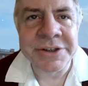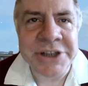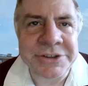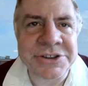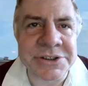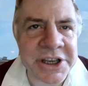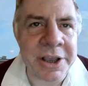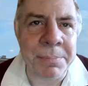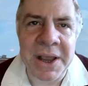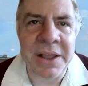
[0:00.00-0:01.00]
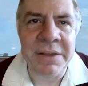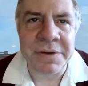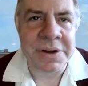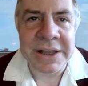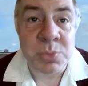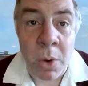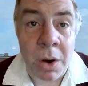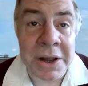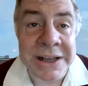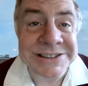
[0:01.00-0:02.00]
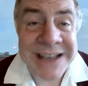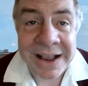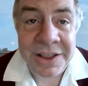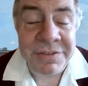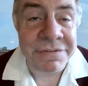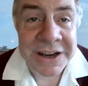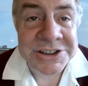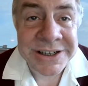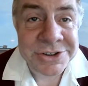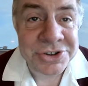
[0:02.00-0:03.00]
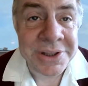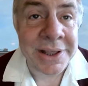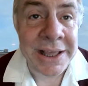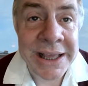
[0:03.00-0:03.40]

Attention seeking behavior is what exactly the fashion industry